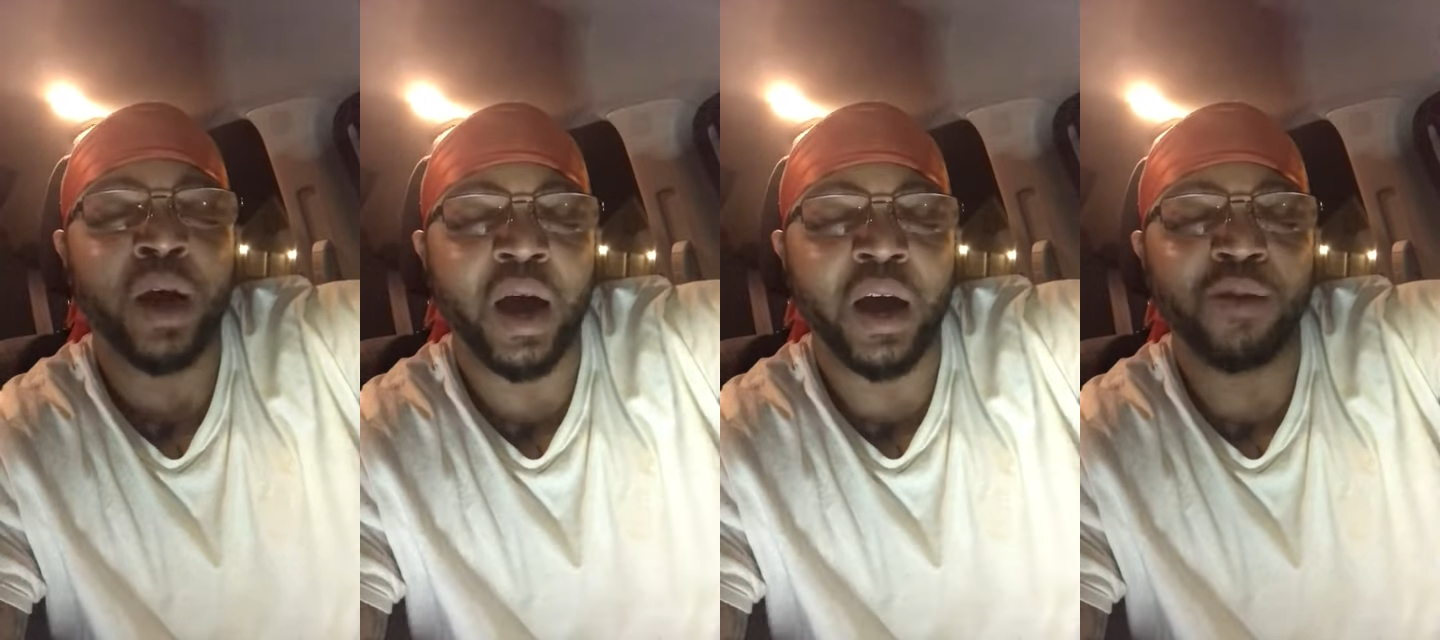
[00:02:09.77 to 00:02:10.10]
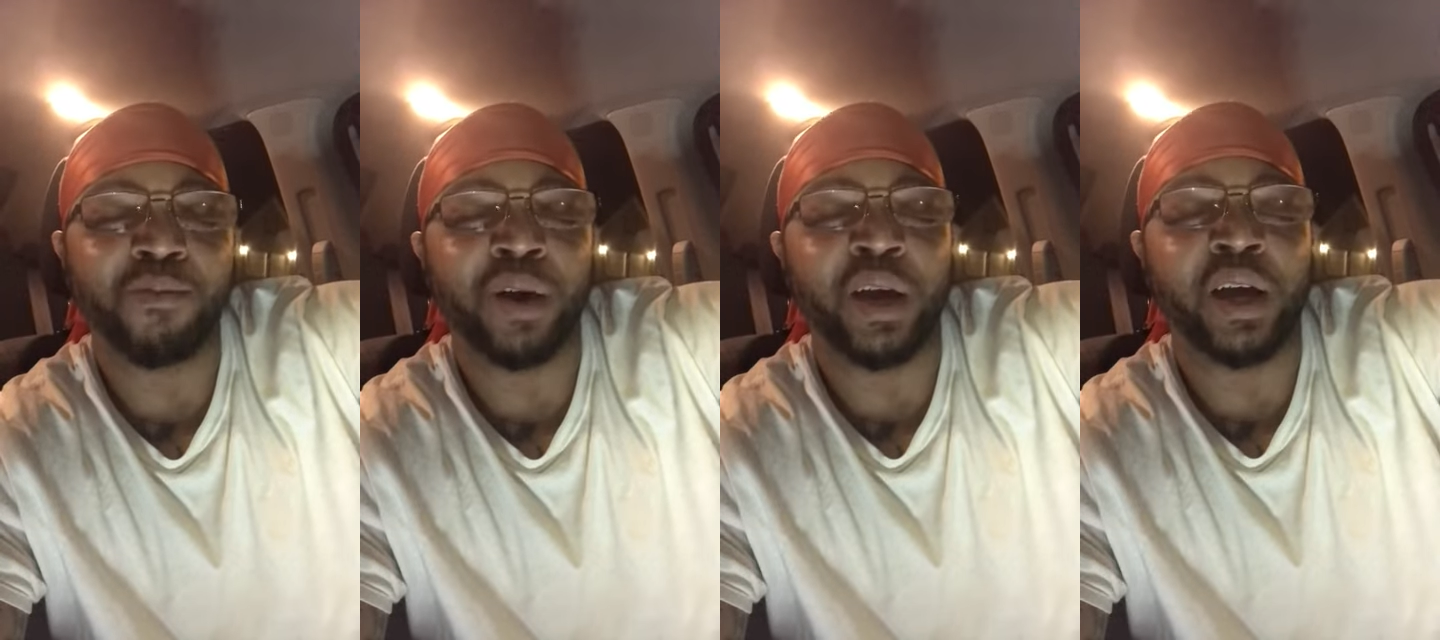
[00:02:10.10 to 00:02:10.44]

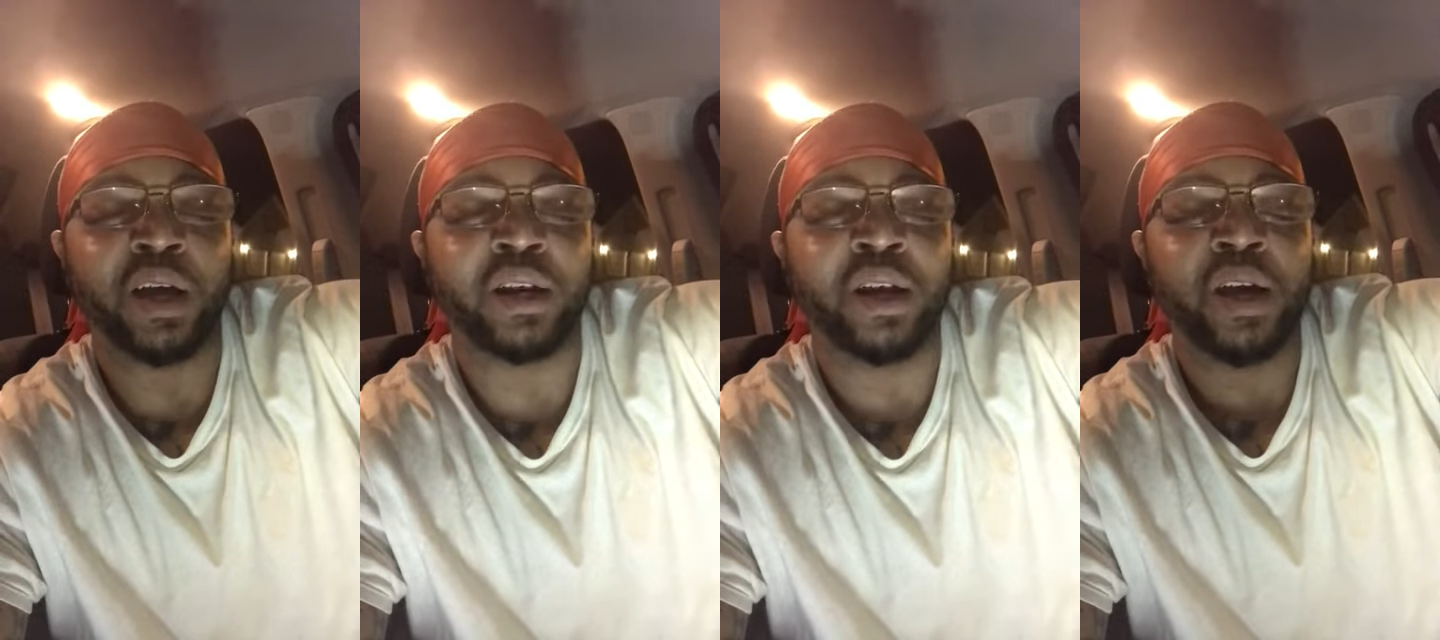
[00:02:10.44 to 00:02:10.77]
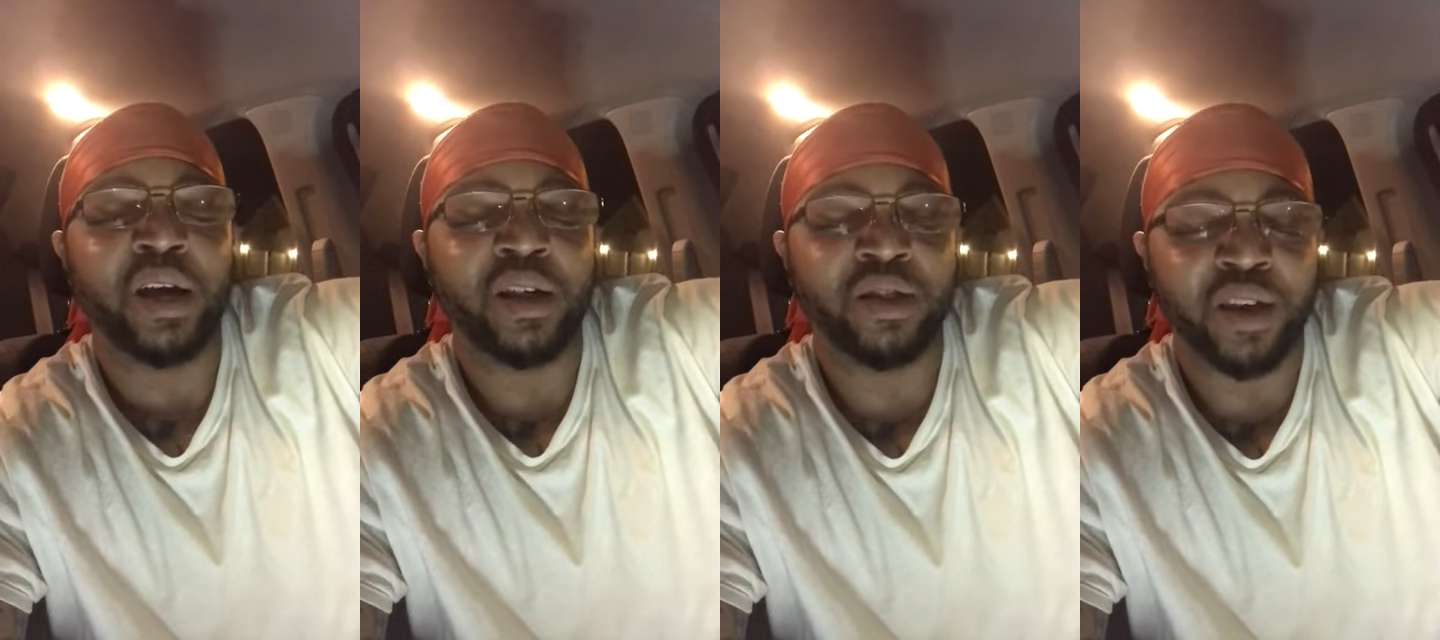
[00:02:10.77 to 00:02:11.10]
Amen.
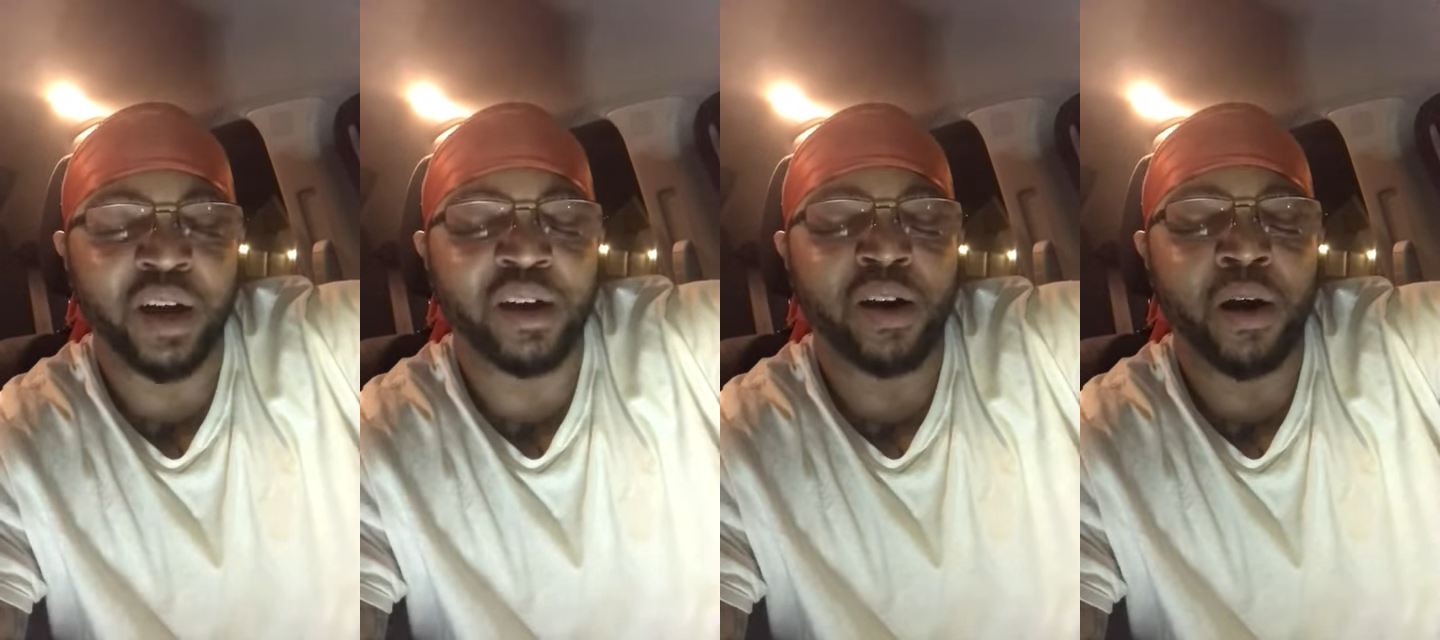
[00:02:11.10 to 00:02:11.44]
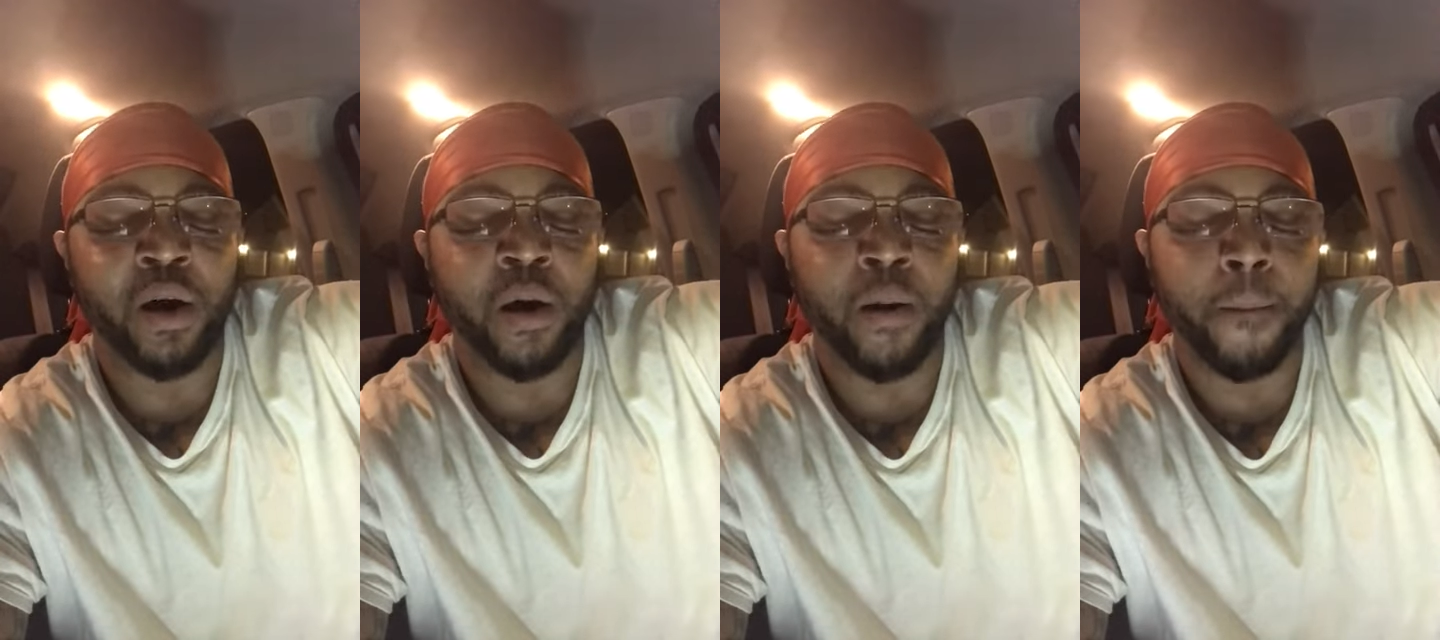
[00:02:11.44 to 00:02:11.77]
And thank
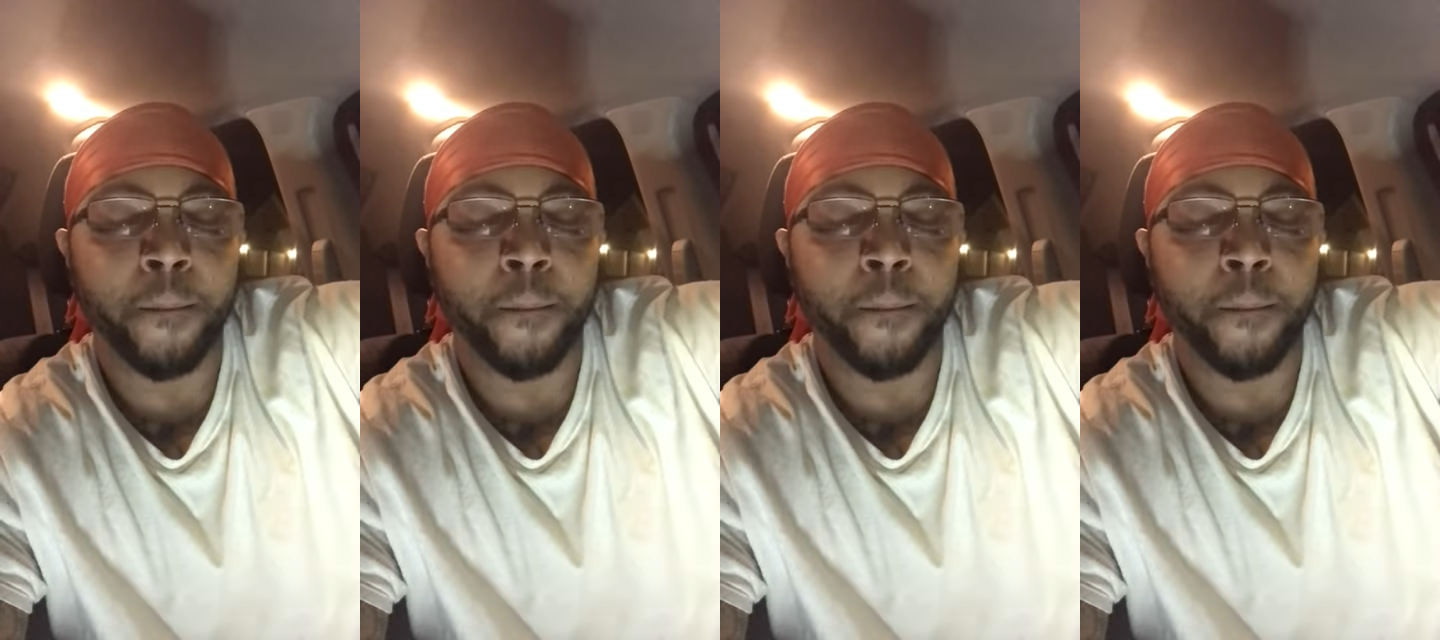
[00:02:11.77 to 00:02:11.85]
God.